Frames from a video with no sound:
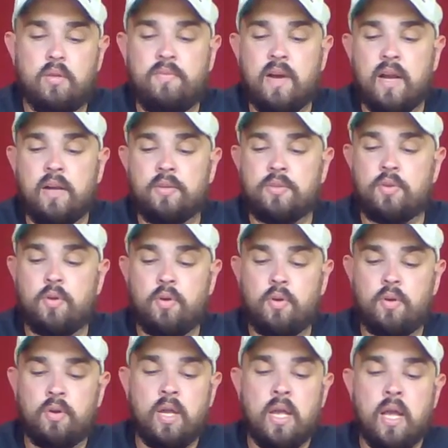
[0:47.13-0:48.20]
fire
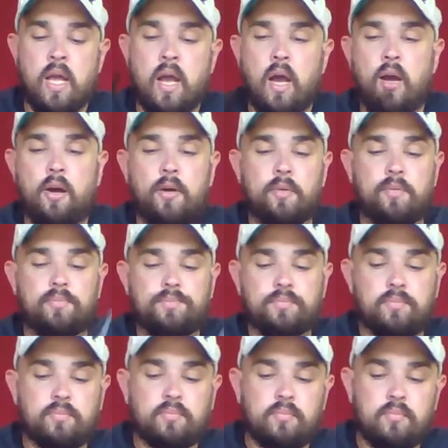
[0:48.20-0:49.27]
starter. Um,
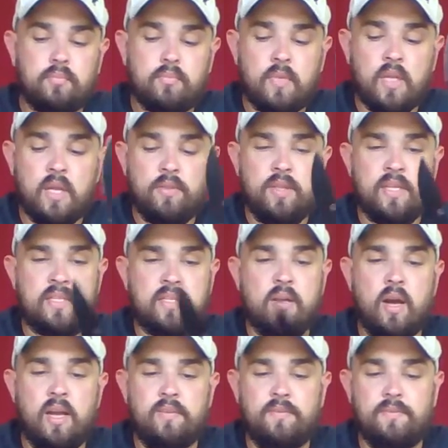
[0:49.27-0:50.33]
this
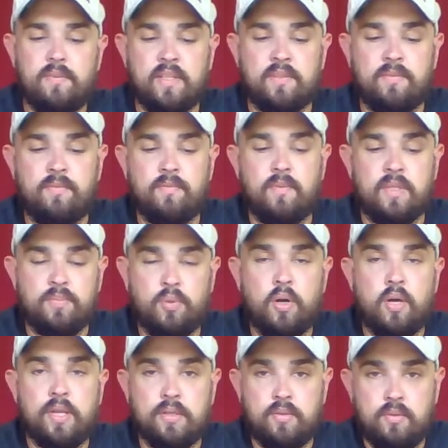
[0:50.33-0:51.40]
knife is
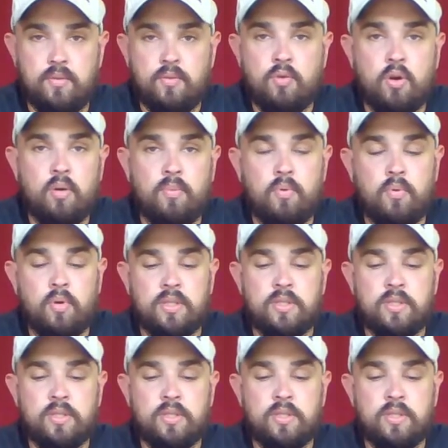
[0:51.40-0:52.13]
pretty durable.